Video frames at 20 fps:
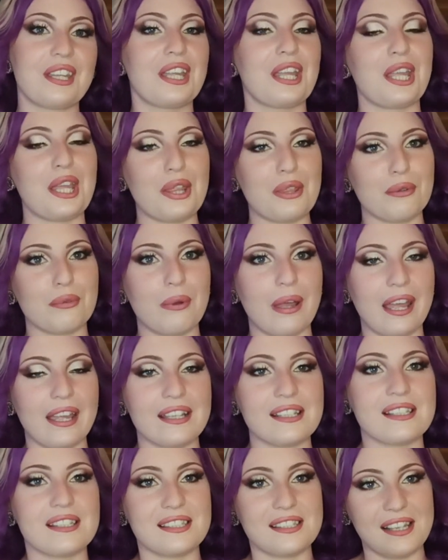Either
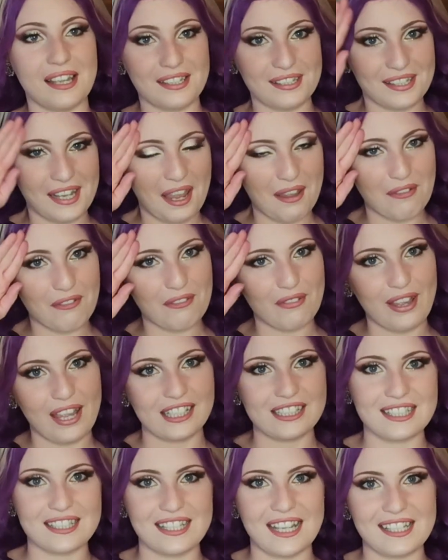way, stay safe
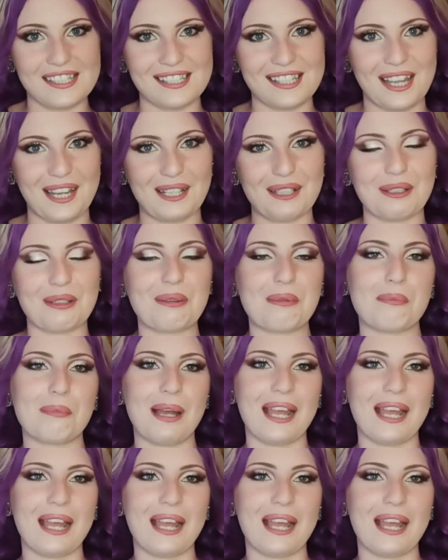and stay sane.